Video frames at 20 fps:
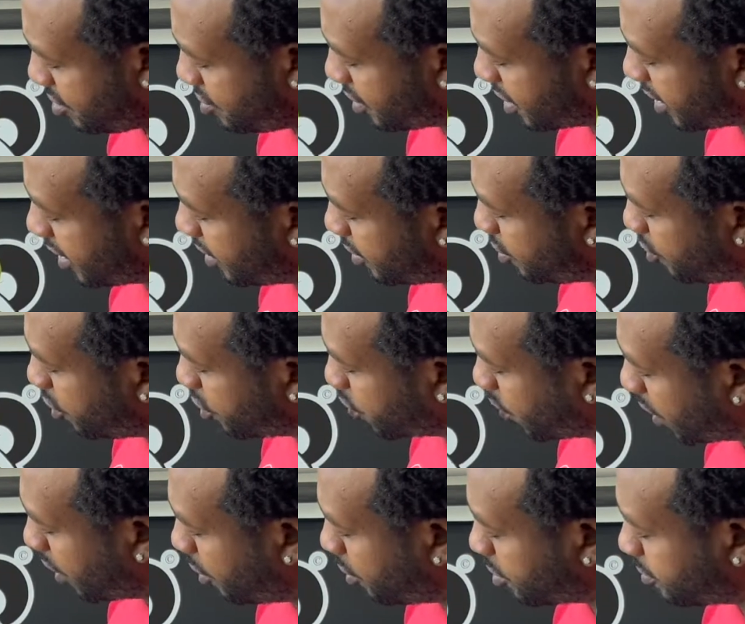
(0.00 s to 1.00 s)
could use one
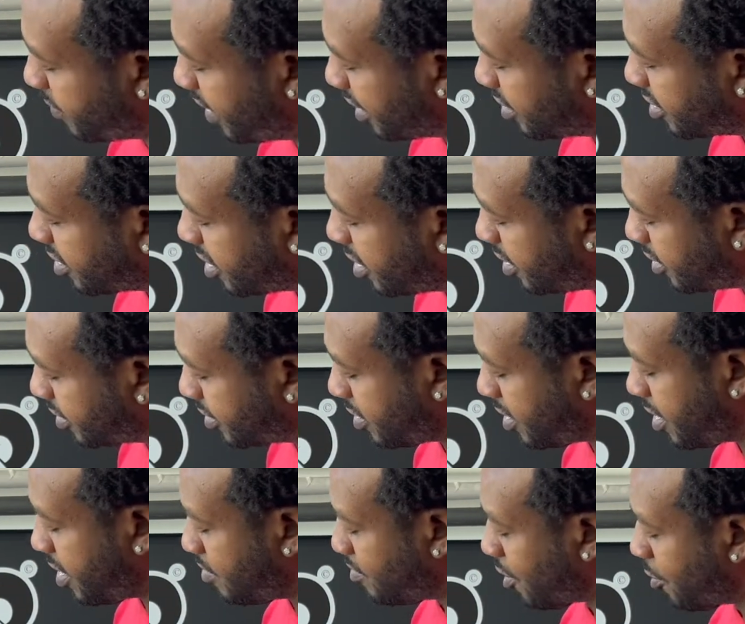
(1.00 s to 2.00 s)
of those big jugs,
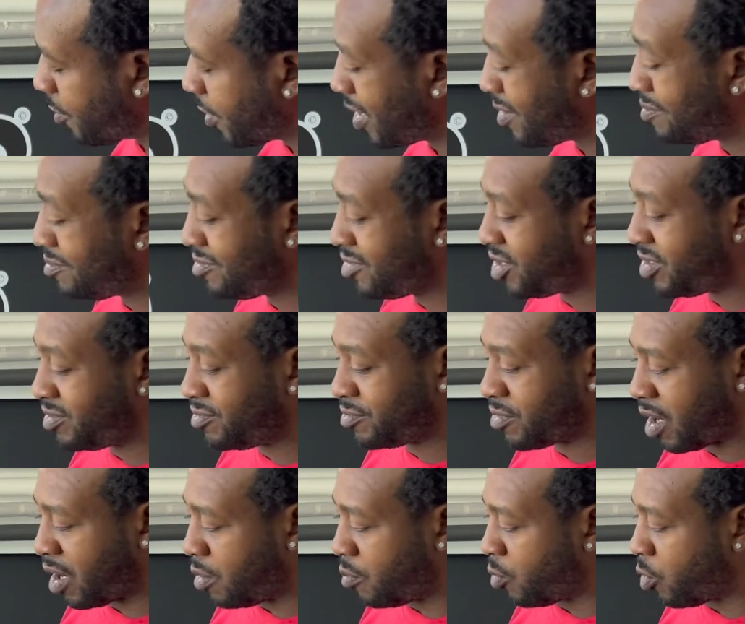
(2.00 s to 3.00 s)
but when I'm
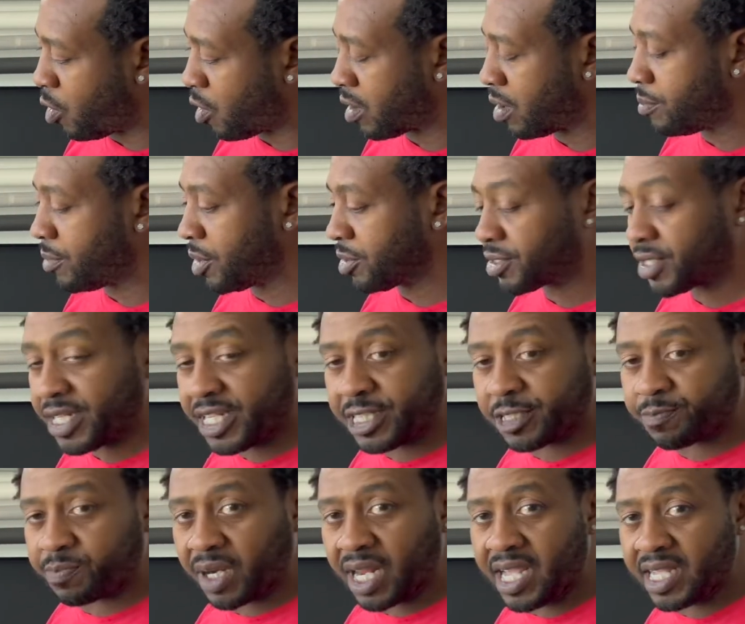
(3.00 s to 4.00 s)
watering most of these
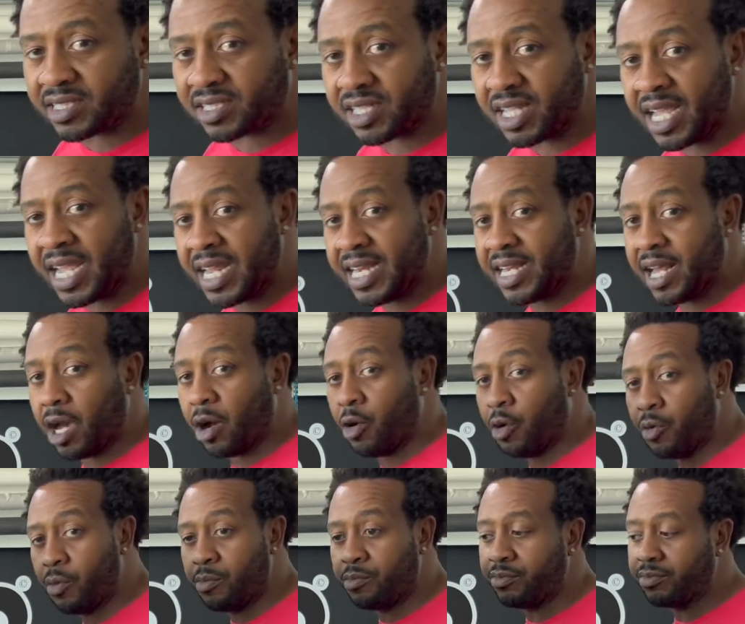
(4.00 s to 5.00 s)
plants in
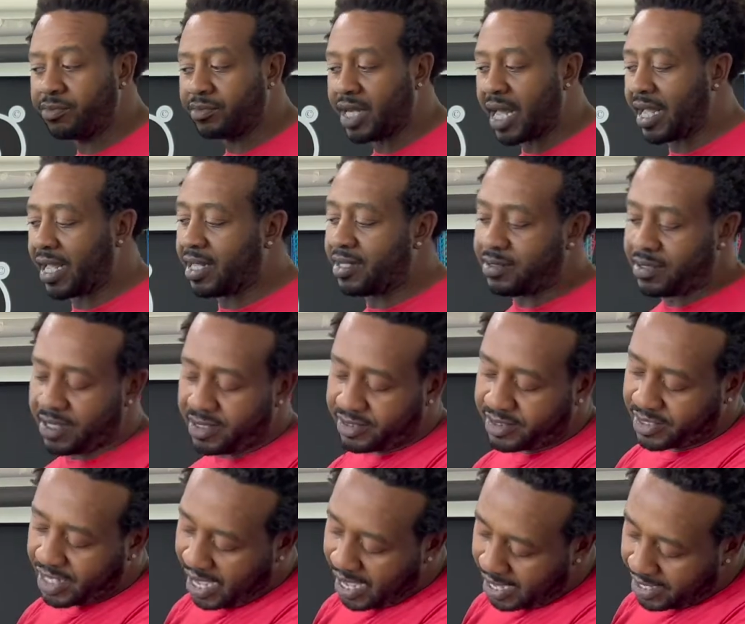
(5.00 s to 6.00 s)
home, like
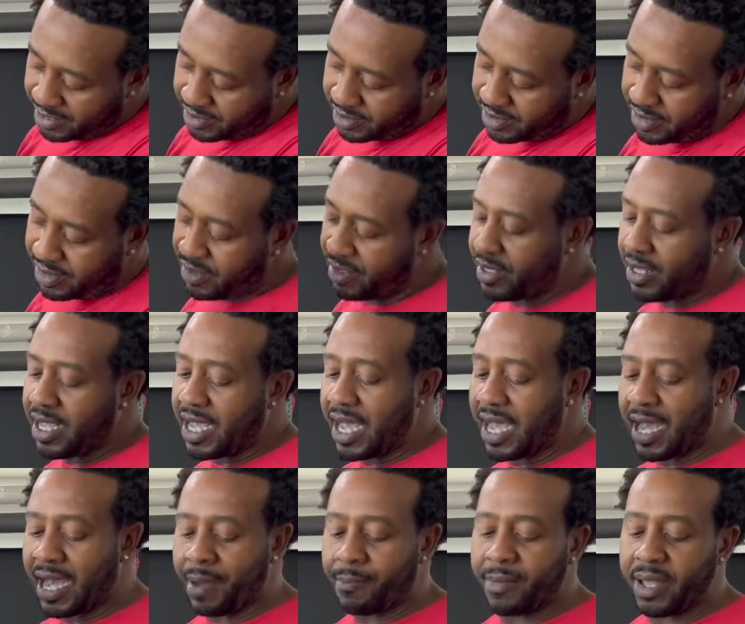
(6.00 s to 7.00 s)
inside,
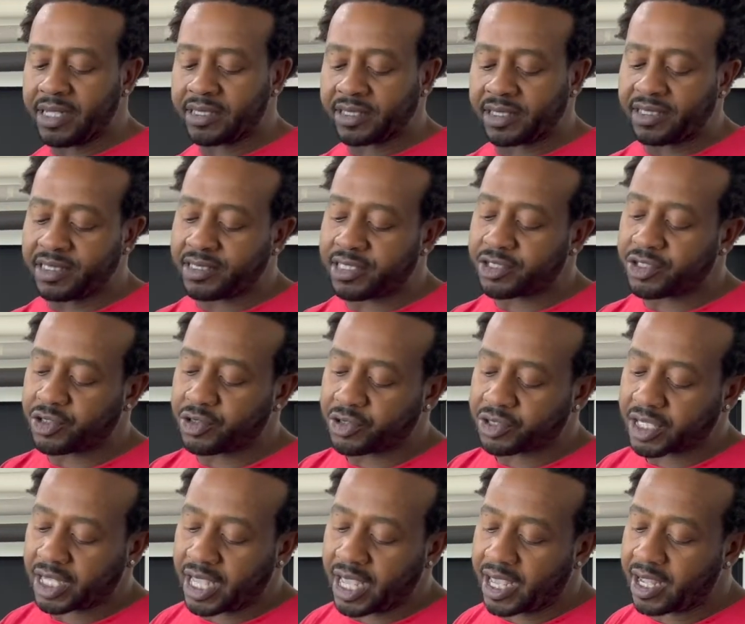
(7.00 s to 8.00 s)
I basically just use
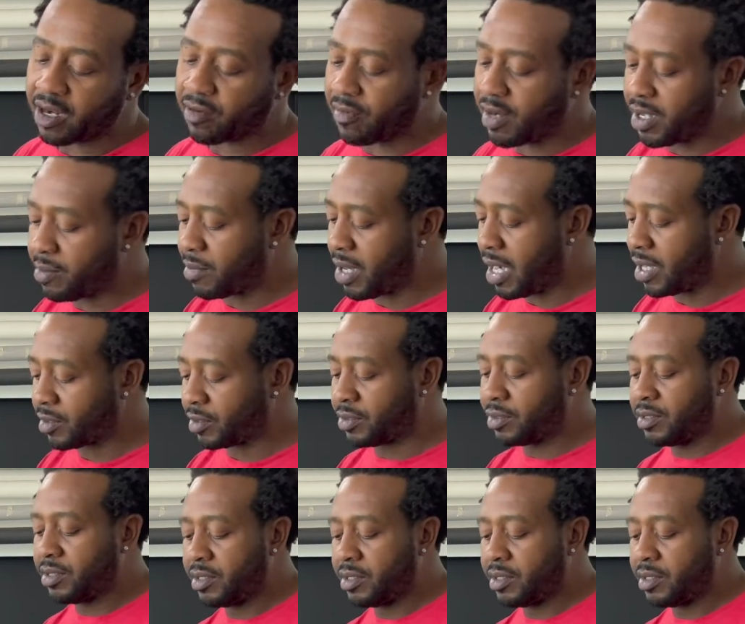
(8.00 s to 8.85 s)
a Gatorade bottle.